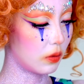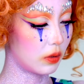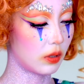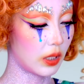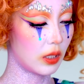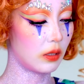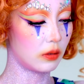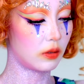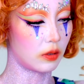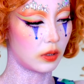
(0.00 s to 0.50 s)

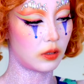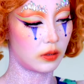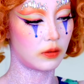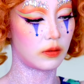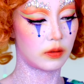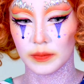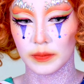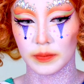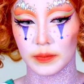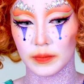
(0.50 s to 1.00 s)
After
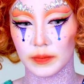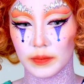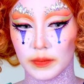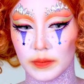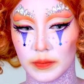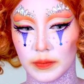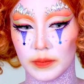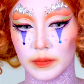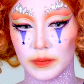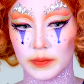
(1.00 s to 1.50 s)
doing my
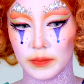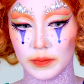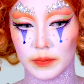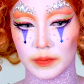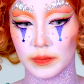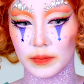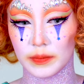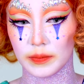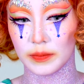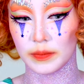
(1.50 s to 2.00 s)
hair, I
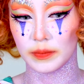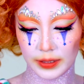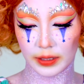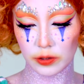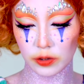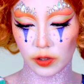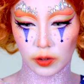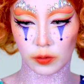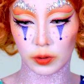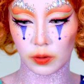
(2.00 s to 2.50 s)
also
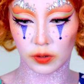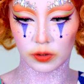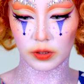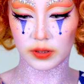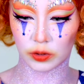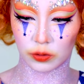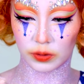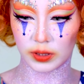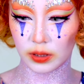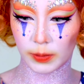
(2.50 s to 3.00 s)
paint
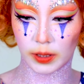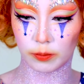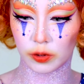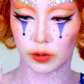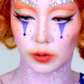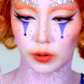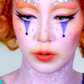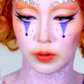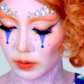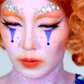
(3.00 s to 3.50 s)
my
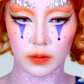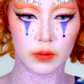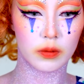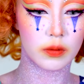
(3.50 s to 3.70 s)
arms